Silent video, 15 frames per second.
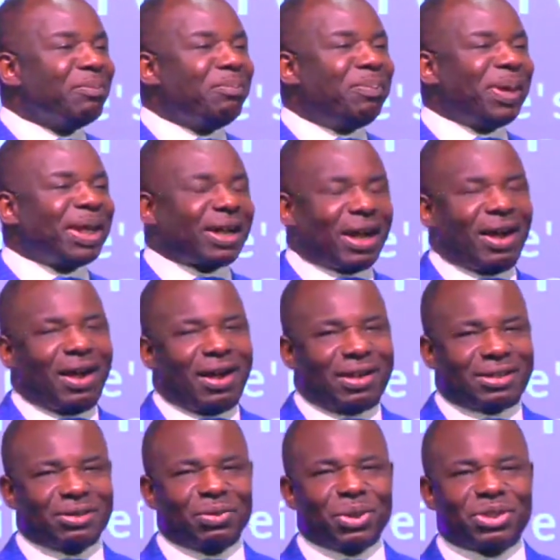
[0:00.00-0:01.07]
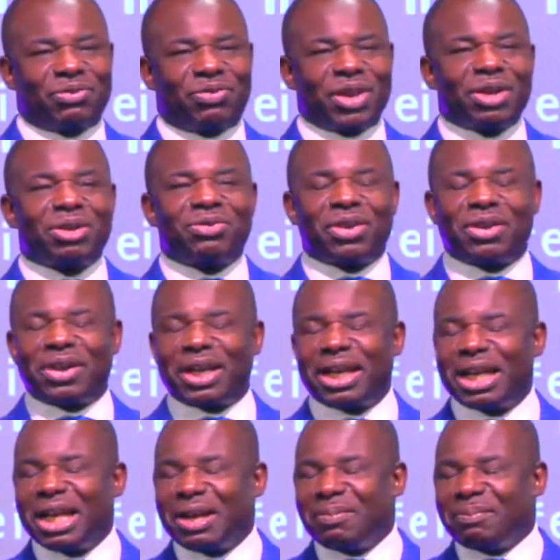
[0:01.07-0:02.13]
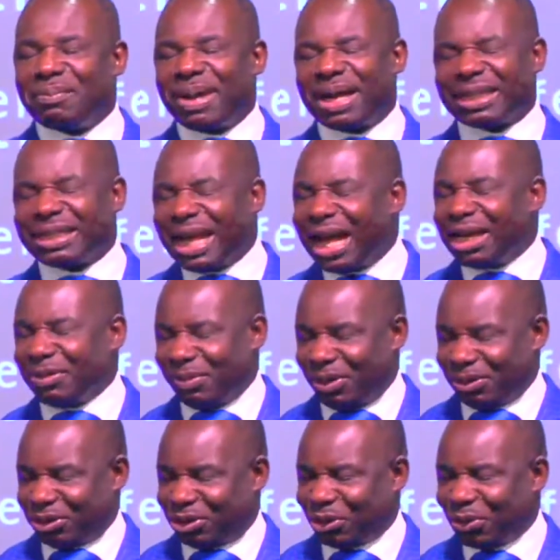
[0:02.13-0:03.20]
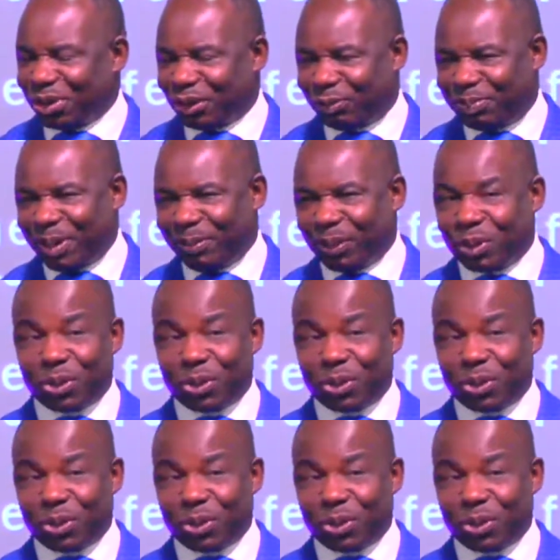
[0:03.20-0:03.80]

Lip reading: big heart, was very, very magnanimous towards people.